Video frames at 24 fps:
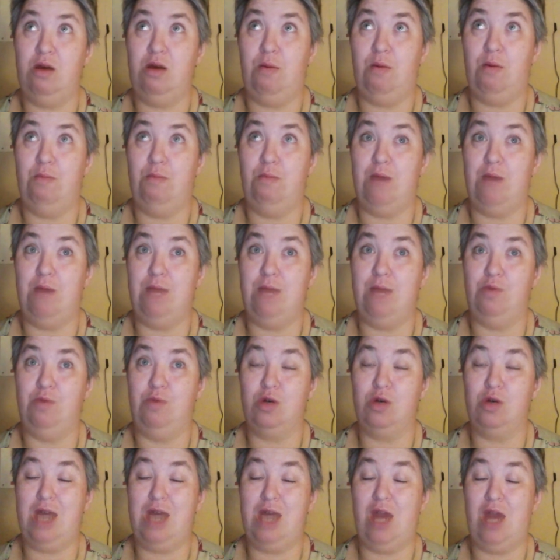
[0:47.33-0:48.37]
my
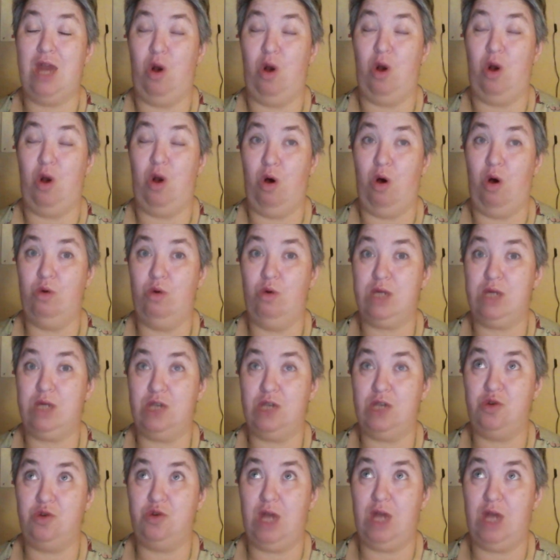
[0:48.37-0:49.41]
book at all
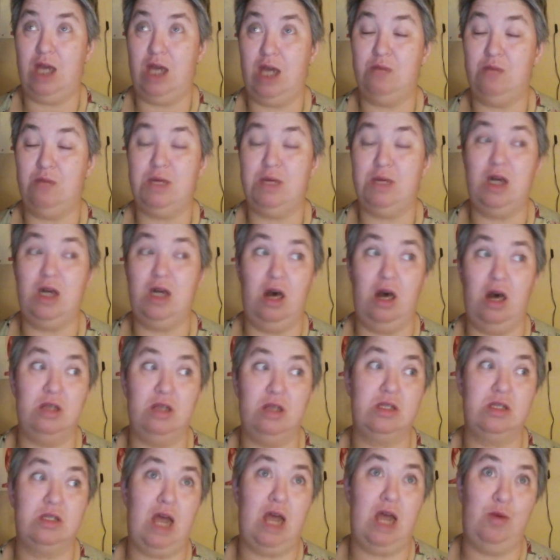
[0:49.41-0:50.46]
yesterday
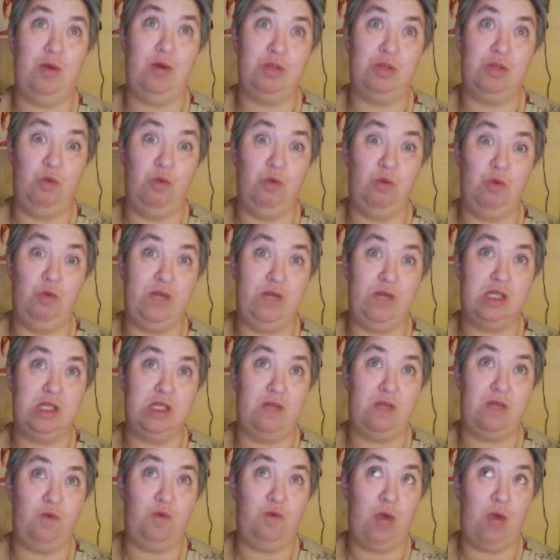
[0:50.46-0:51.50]
because I was moving stuff
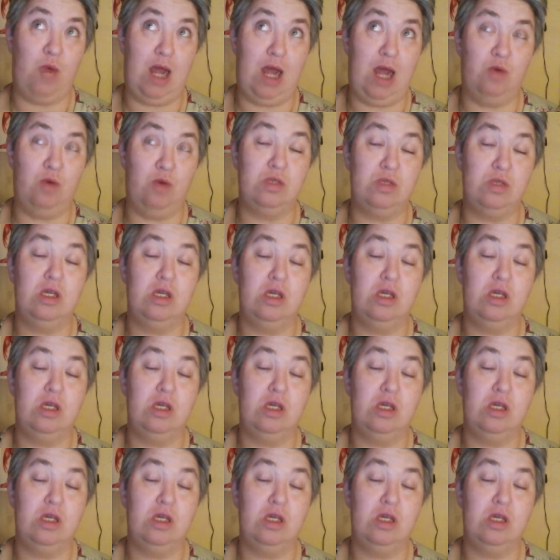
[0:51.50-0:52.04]
around.